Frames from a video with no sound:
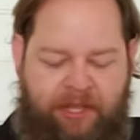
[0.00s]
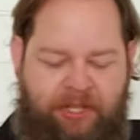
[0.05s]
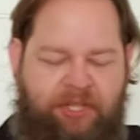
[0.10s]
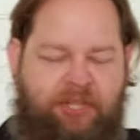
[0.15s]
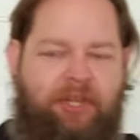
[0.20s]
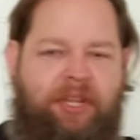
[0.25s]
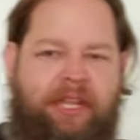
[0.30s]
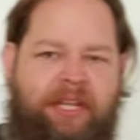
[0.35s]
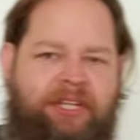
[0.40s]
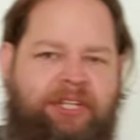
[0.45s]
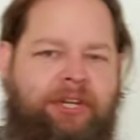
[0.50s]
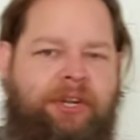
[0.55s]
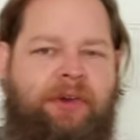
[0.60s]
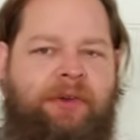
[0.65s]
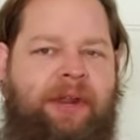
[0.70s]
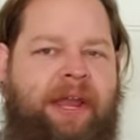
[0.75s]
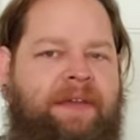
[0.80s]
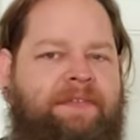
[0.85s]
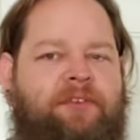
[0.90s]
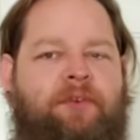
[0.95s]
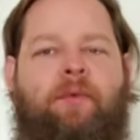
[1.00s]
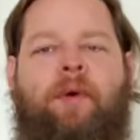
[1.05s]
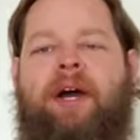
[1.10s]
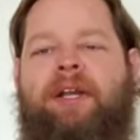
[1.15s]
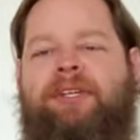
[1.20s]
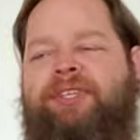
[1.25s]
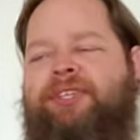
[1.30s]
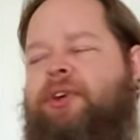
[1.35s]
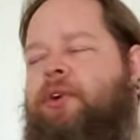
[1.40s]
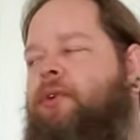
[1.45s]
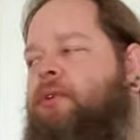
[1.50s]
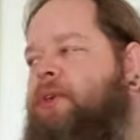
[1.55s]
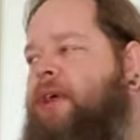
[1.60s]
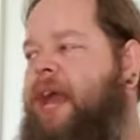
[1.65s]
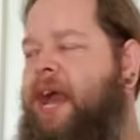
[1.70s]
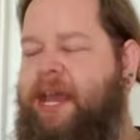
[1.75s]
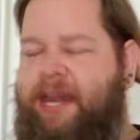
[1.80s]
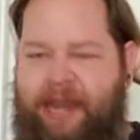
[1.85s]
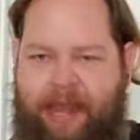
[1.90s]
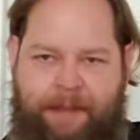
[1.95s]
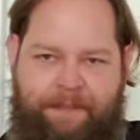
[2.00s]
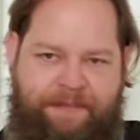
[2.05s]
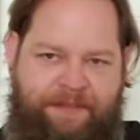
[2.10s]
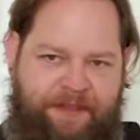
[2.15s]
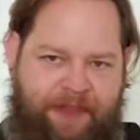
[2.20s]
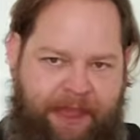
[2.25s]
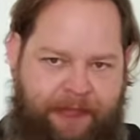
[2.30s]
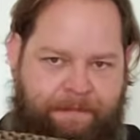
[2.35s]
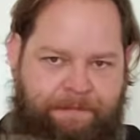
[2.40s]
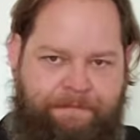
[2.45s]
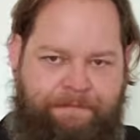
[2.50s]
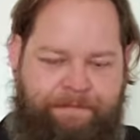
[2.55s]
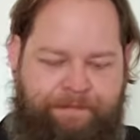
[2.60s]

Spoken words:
so that you don't have to watch the whole goddamn thing.